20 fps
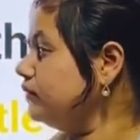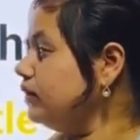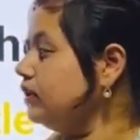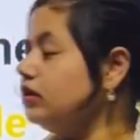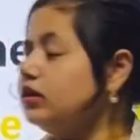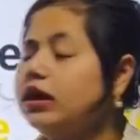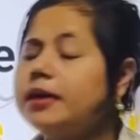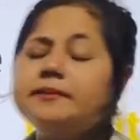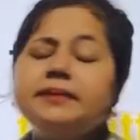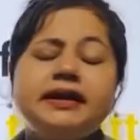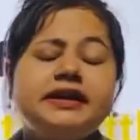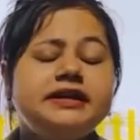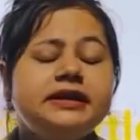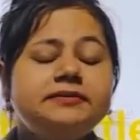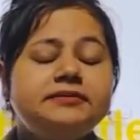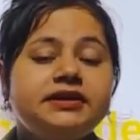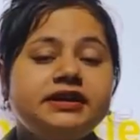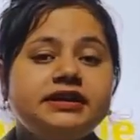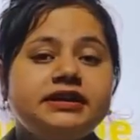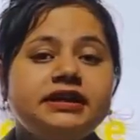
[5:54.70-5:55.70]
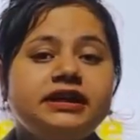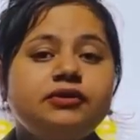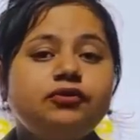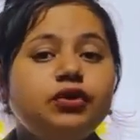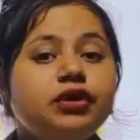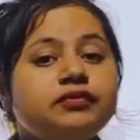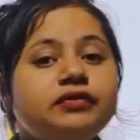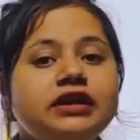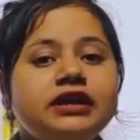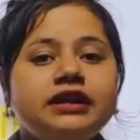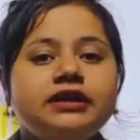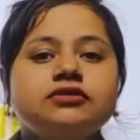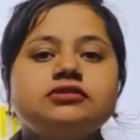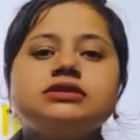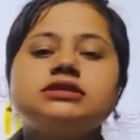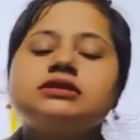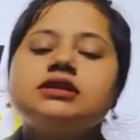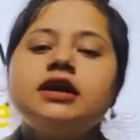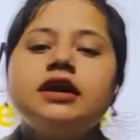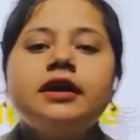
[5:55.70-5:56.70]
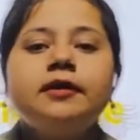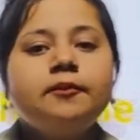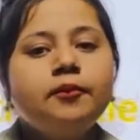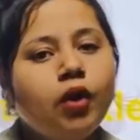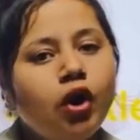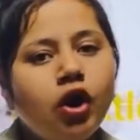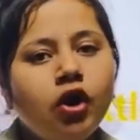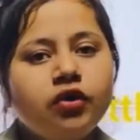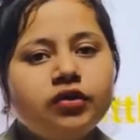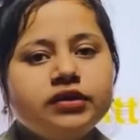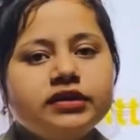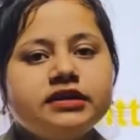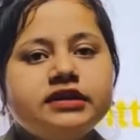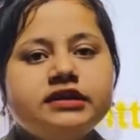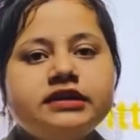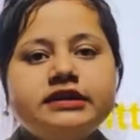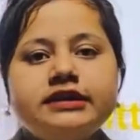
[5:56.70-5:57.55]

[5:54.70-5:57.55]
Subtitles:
comparative degree we will use more.